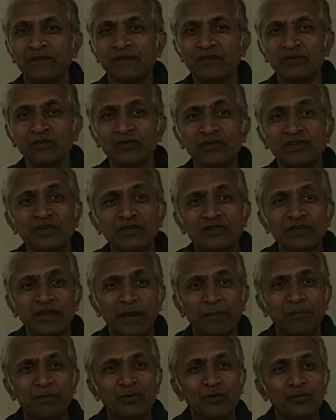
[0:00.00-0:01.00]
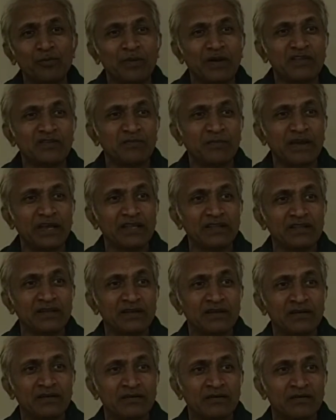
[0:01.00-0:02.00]
You just happen to pass by
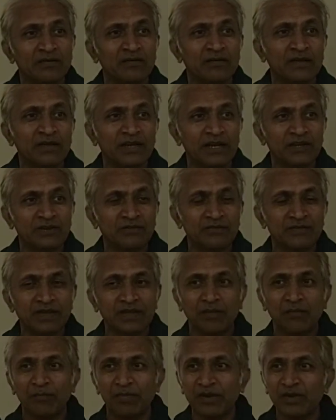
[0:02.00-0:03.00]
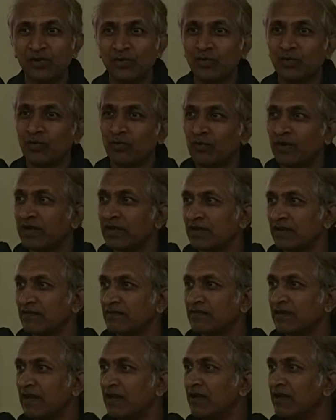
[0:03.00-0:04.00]
the gate of the company, you went
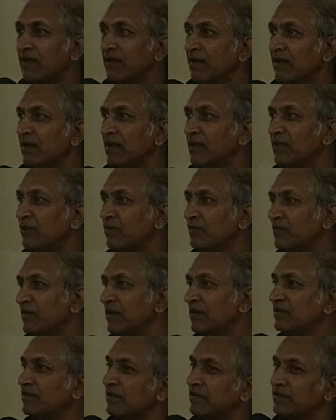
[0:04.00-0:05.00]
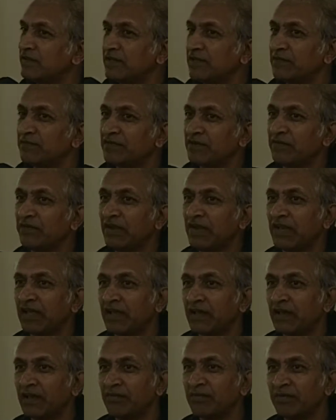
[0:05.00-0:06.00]
inside, and then you say, GM se milna
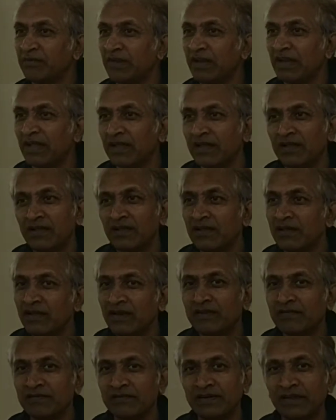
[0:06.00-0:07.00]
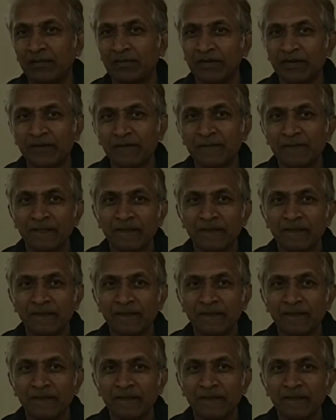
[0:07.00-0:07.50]
hai, abhi milna hai. It doesn't happen.